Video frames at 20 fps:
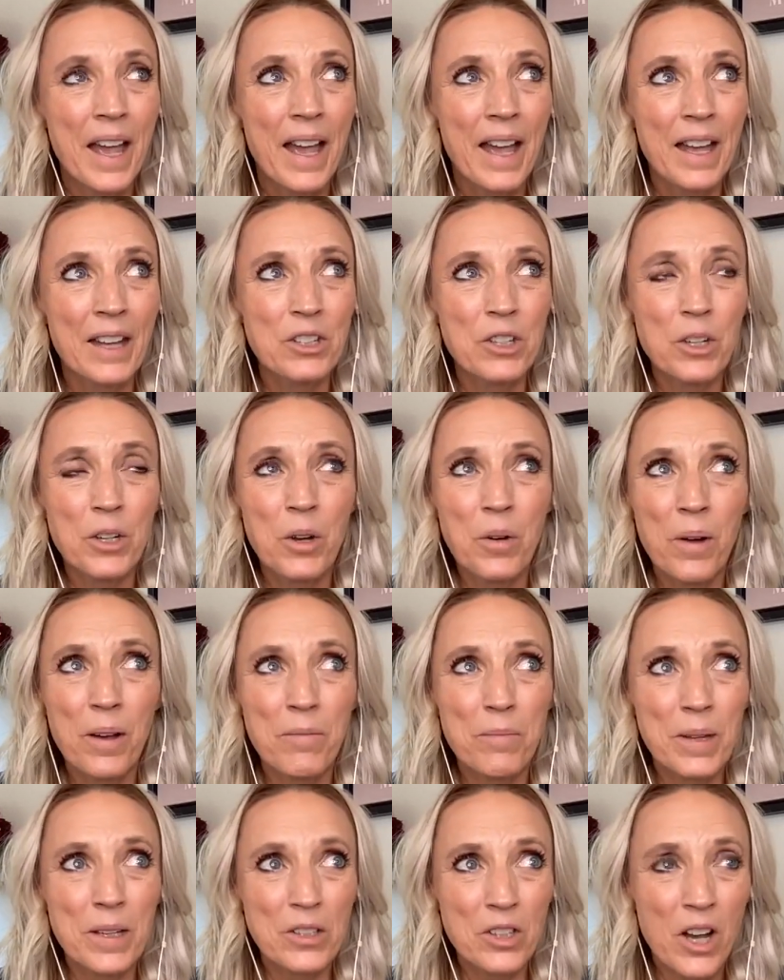And you know, I've
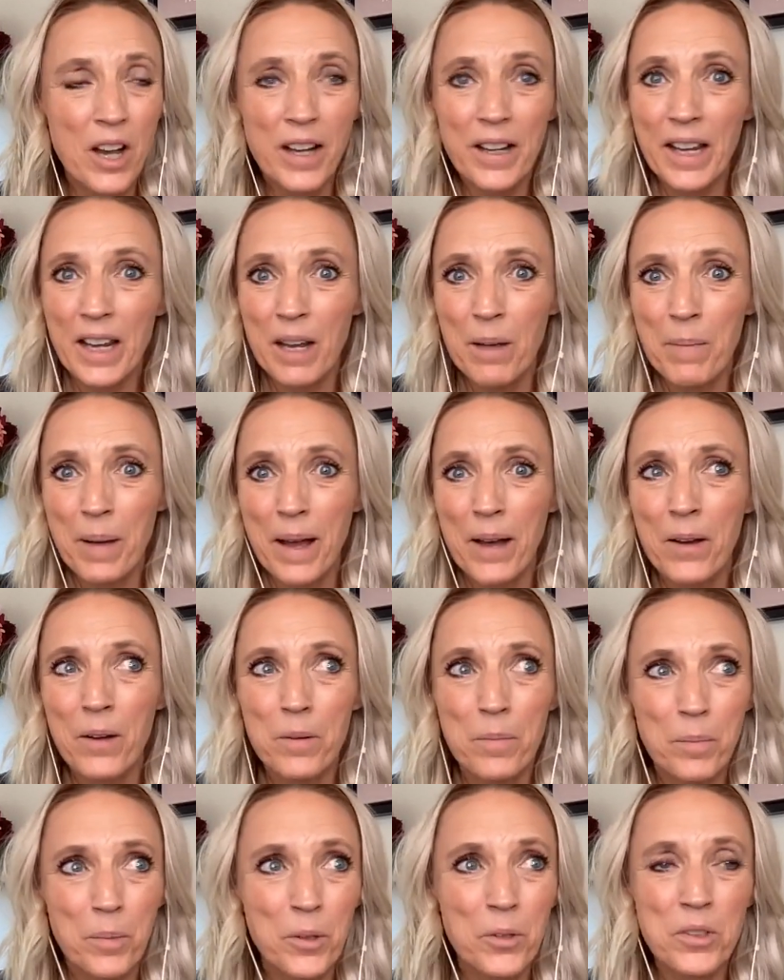been talking
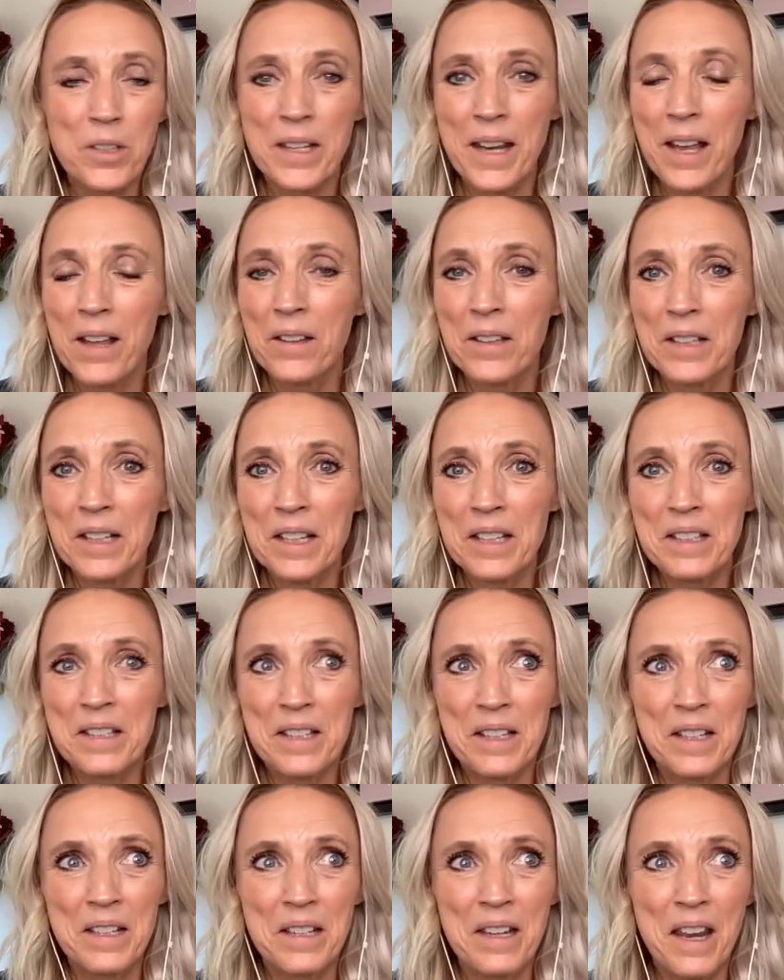about personalities
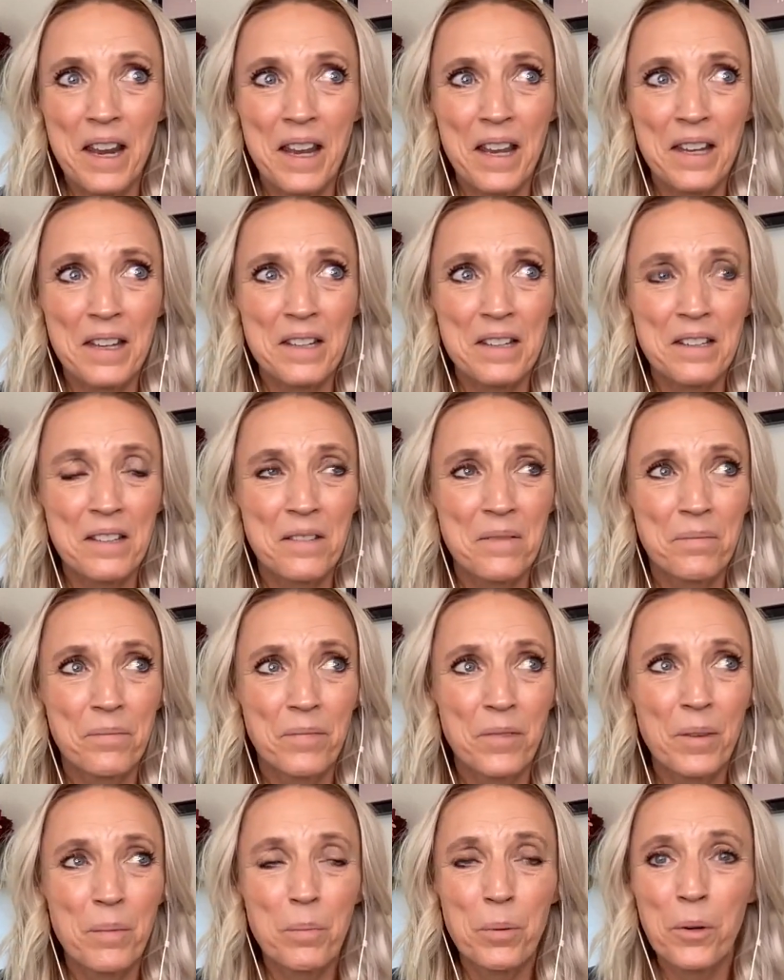and, and
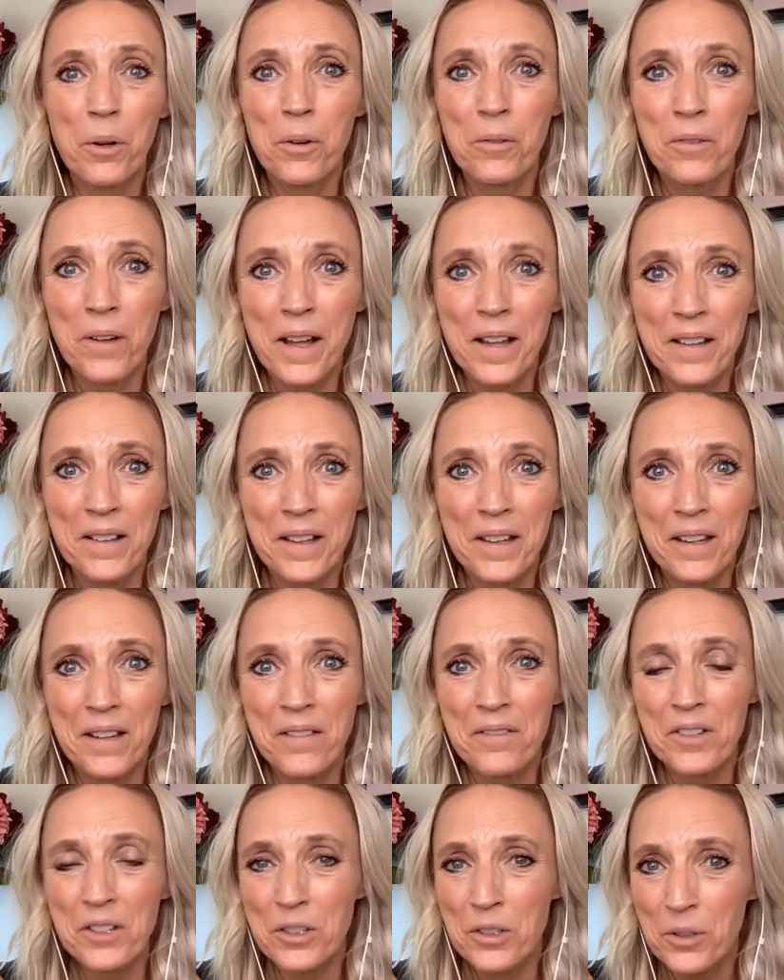the profiling of
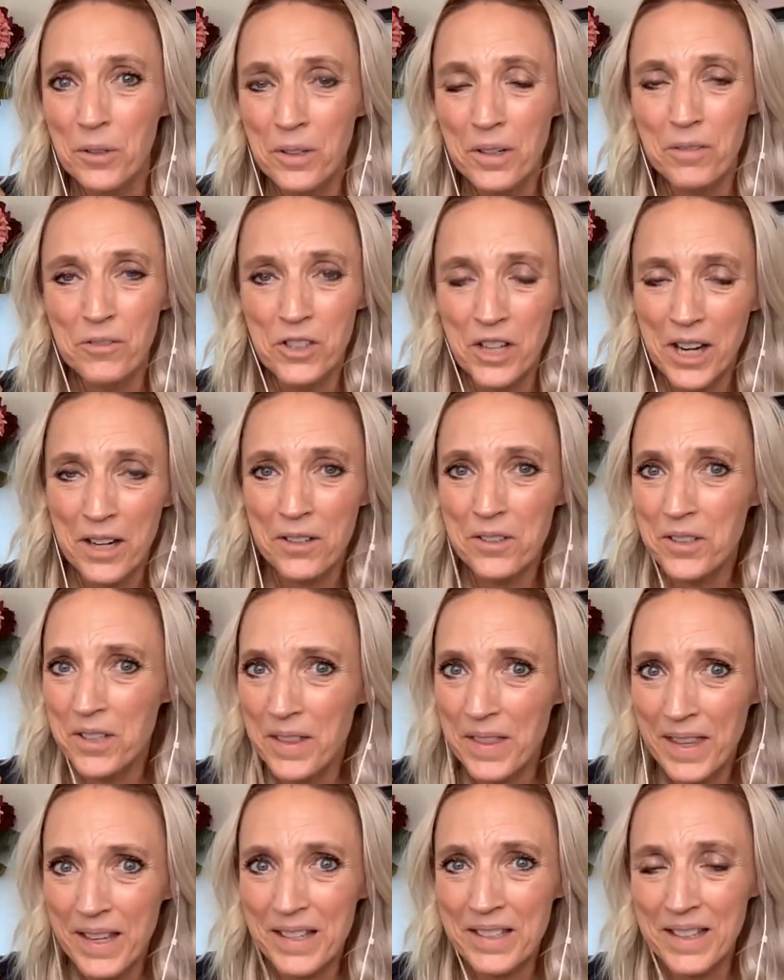intuitive channels and
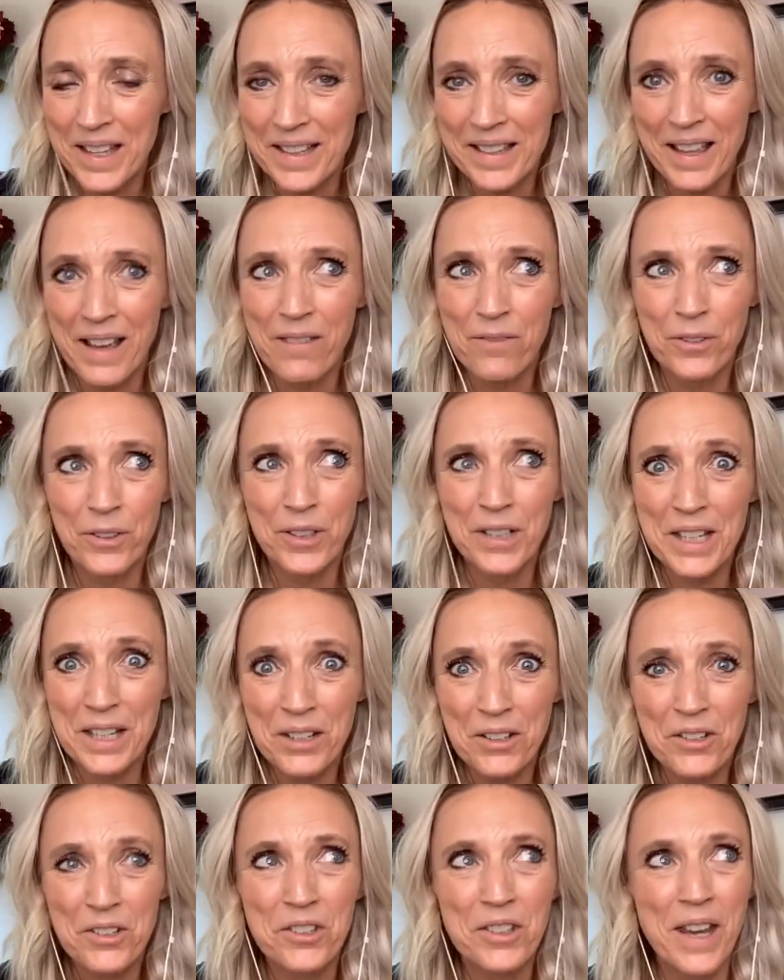things like that for
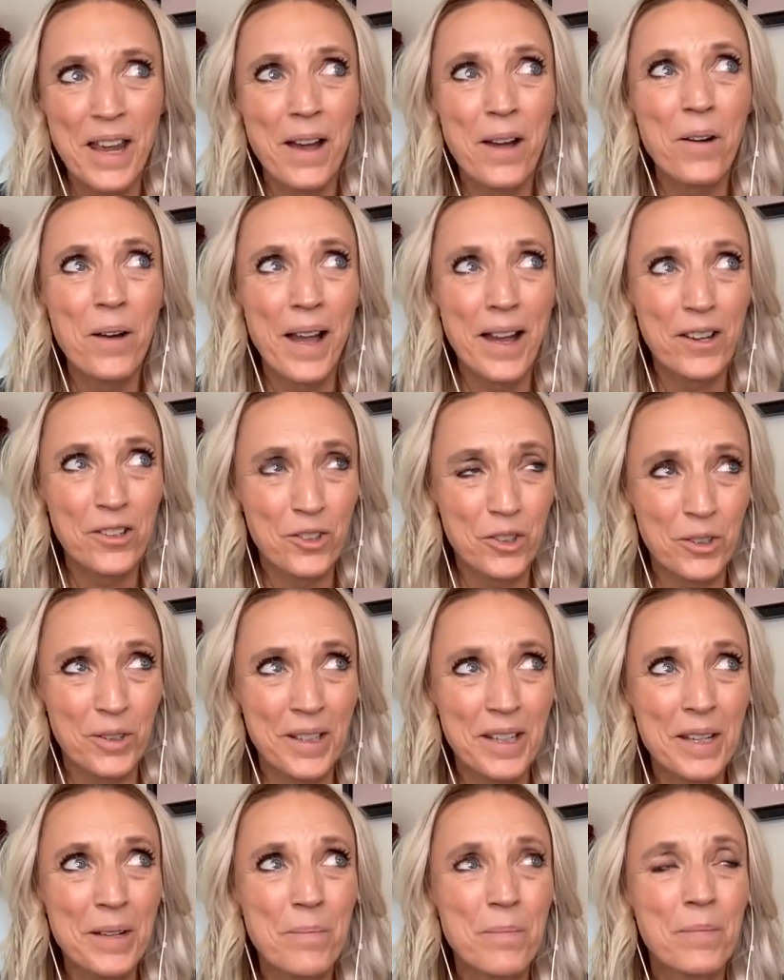years now,
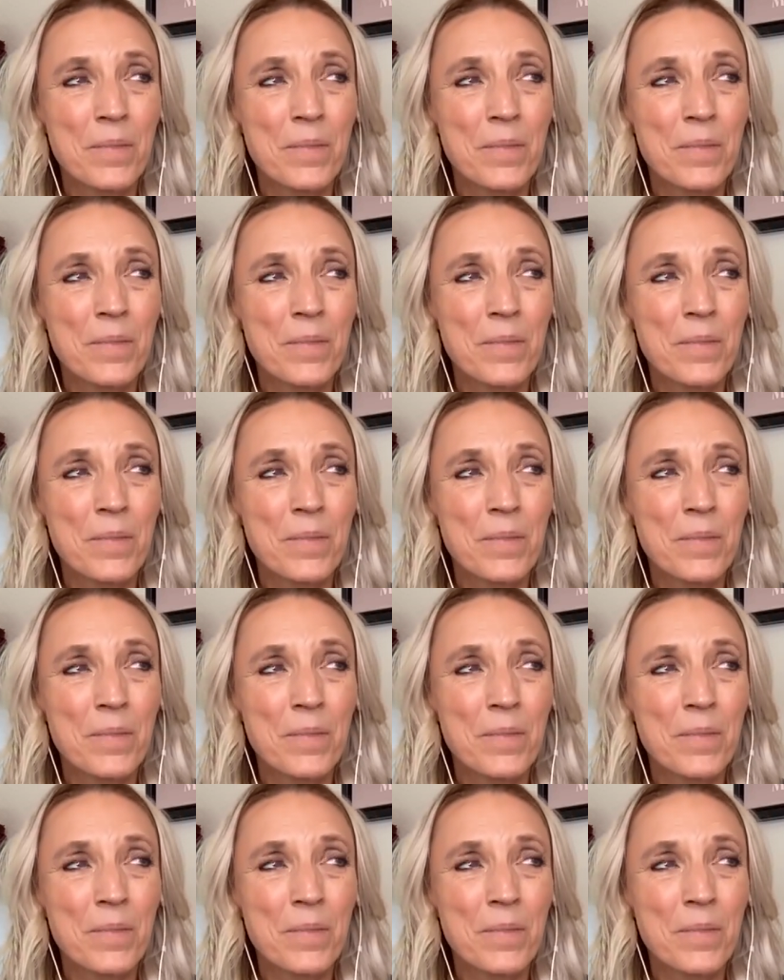actually.